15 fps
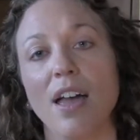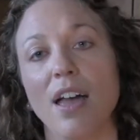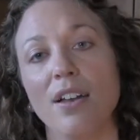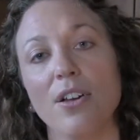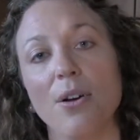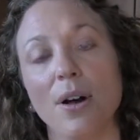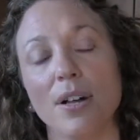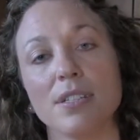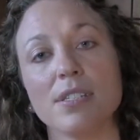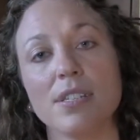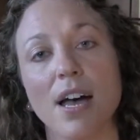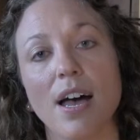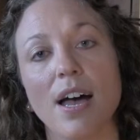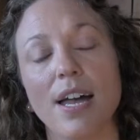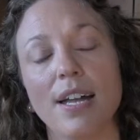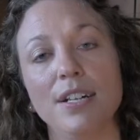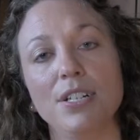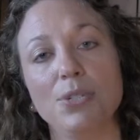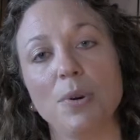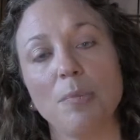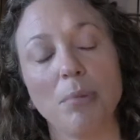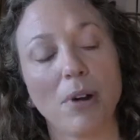and go outside and
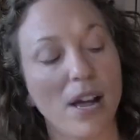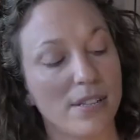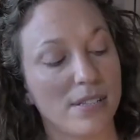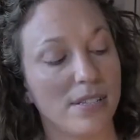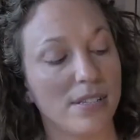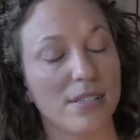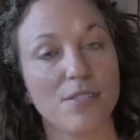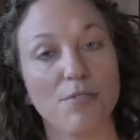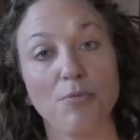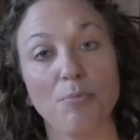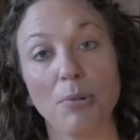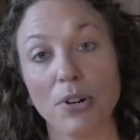do a process of